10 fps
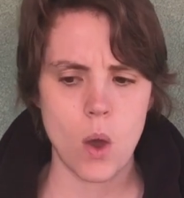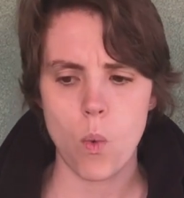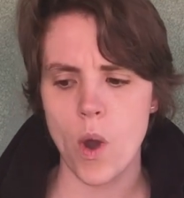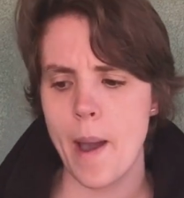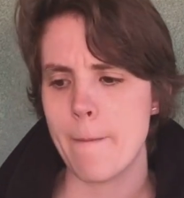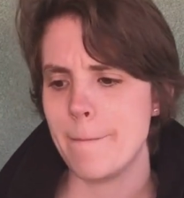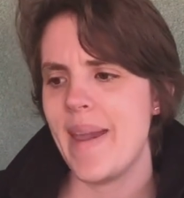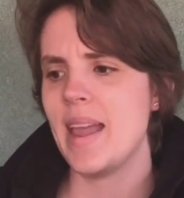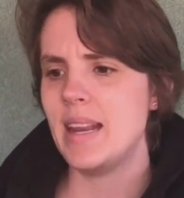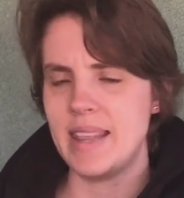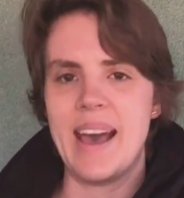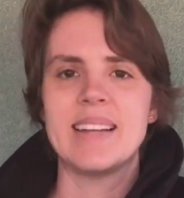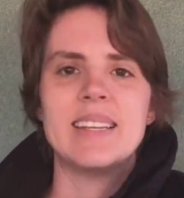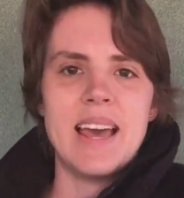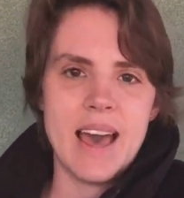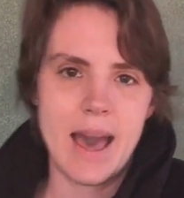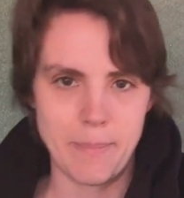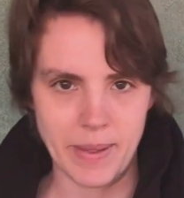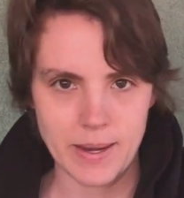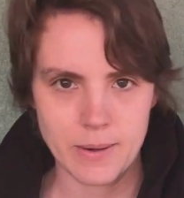What made that
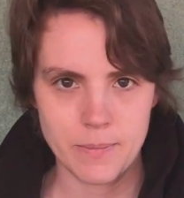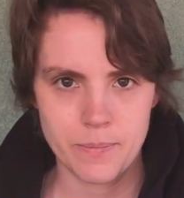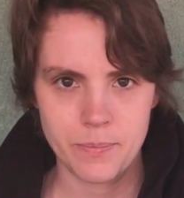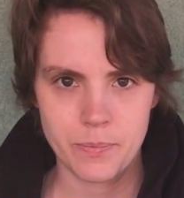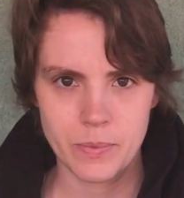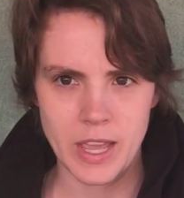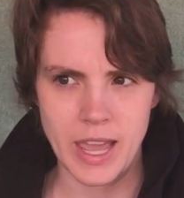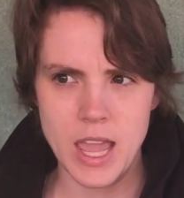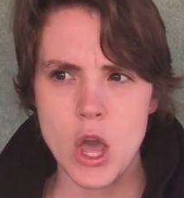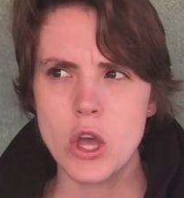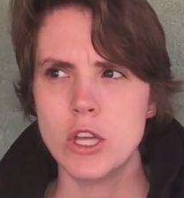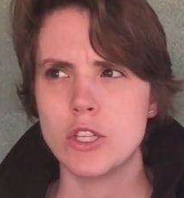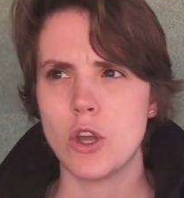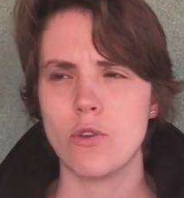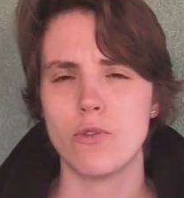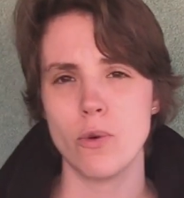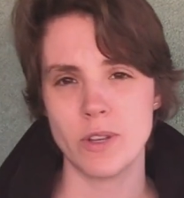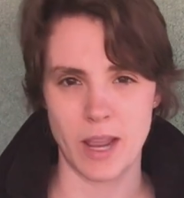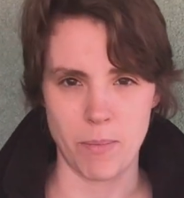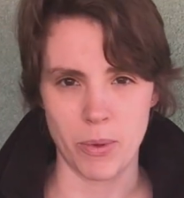happen? Okay, so for
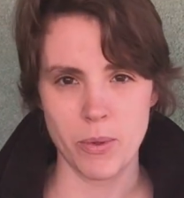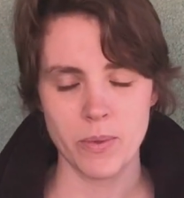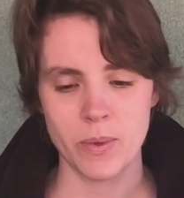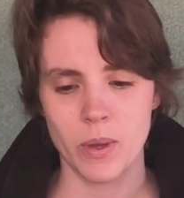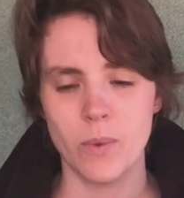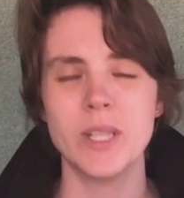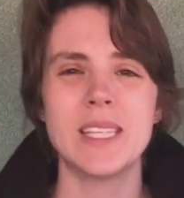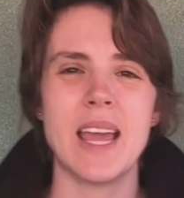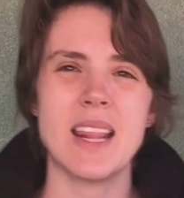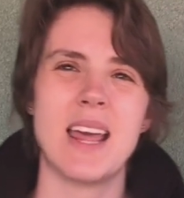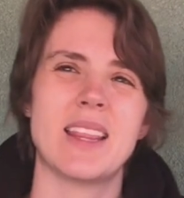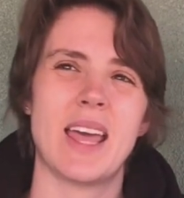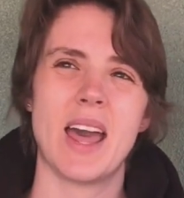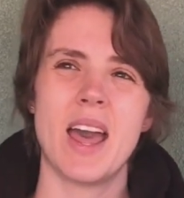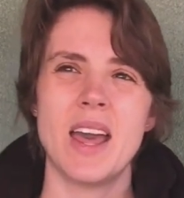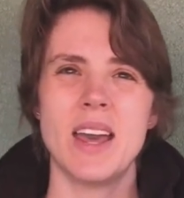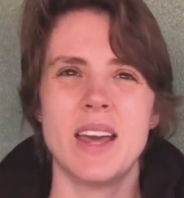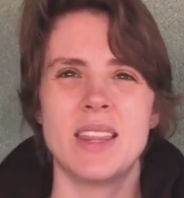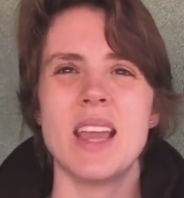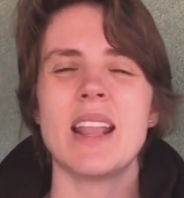example, we'll say that
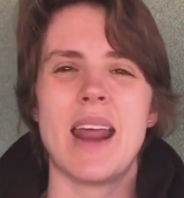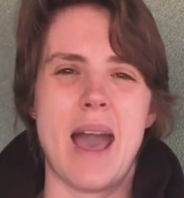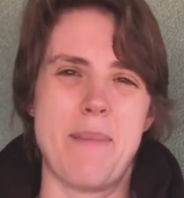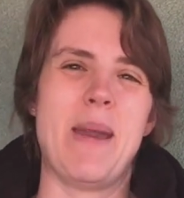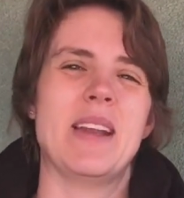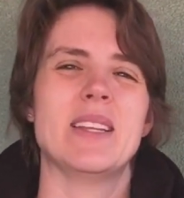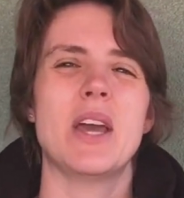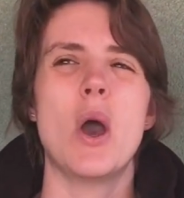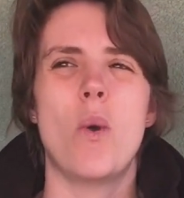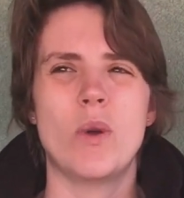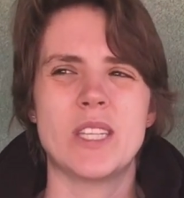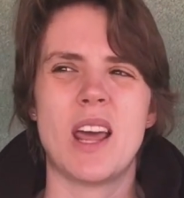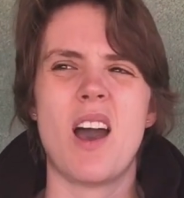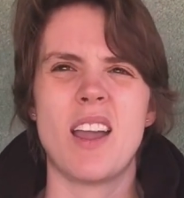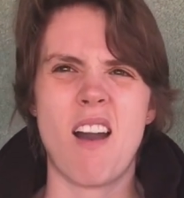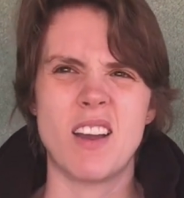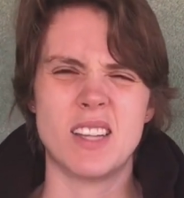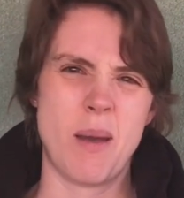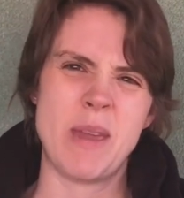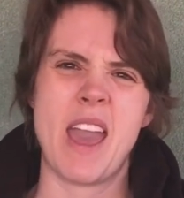the thing that happened was that I got a
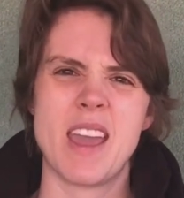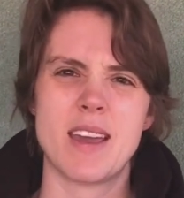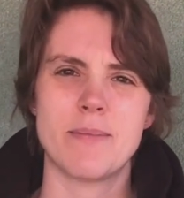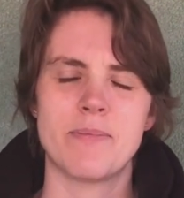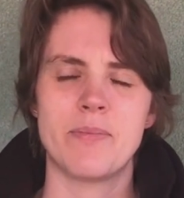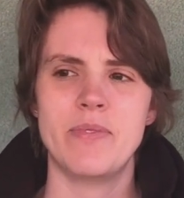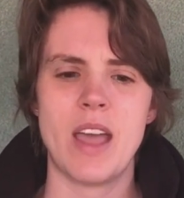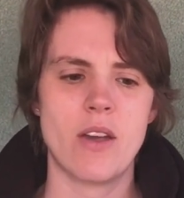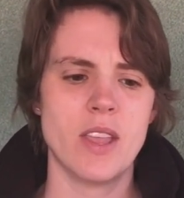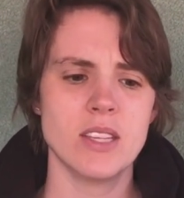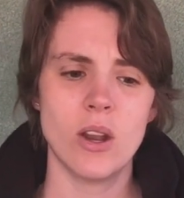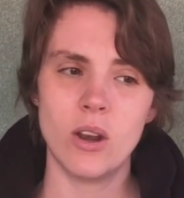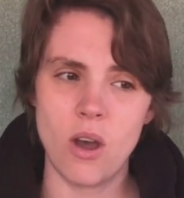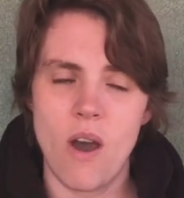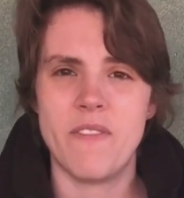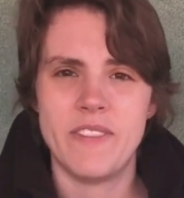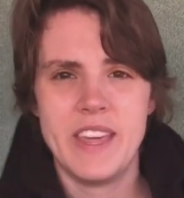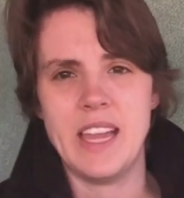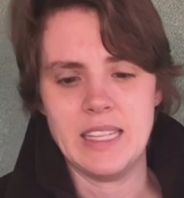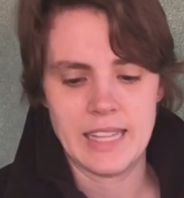tummy ache. Now there's a lot of
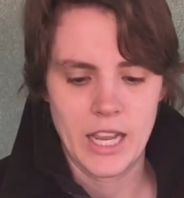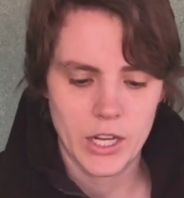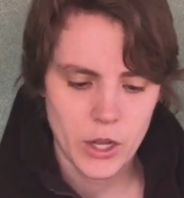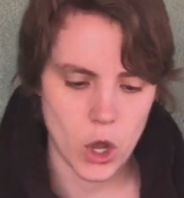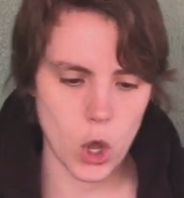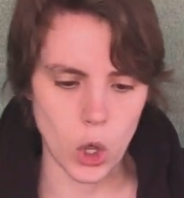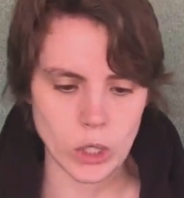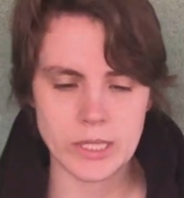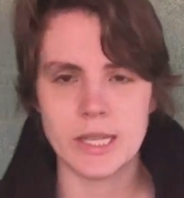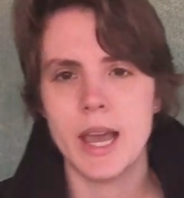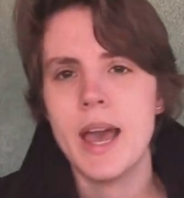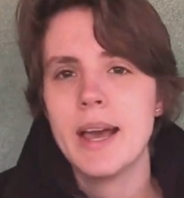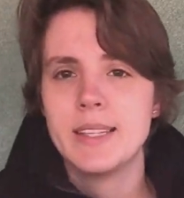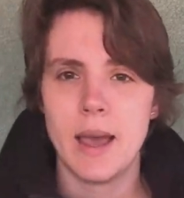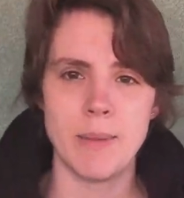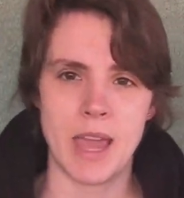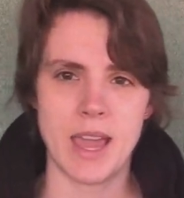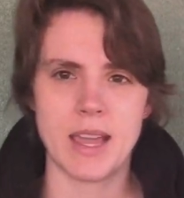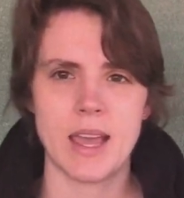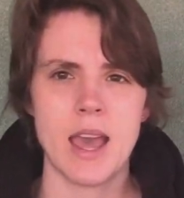things that could cause a tummy
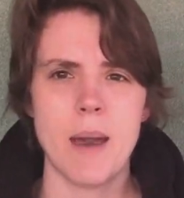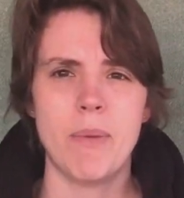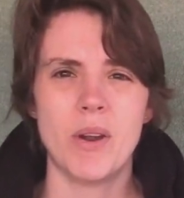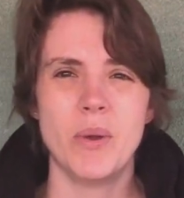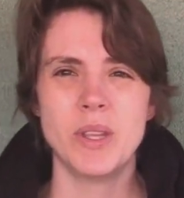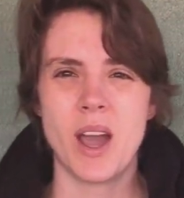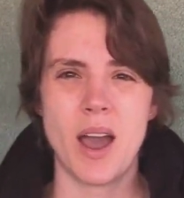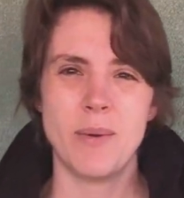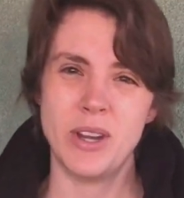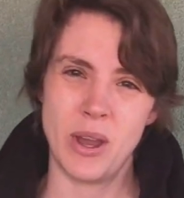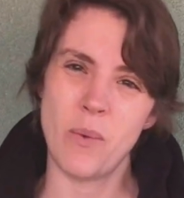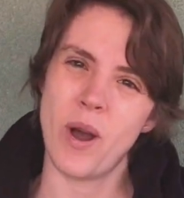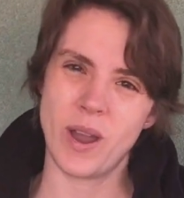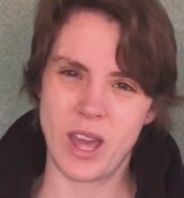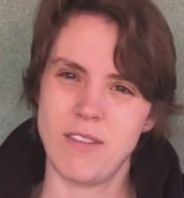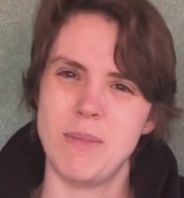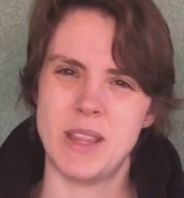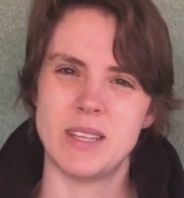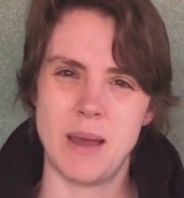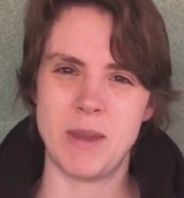ache, but only I would know what gave me
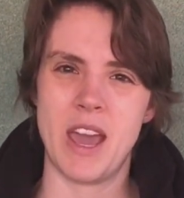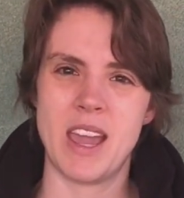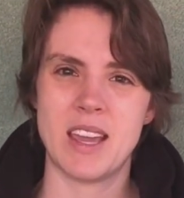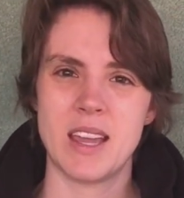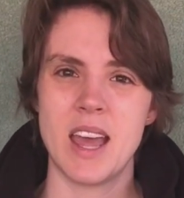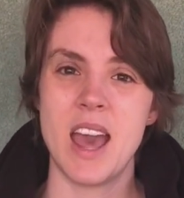the tummy ache.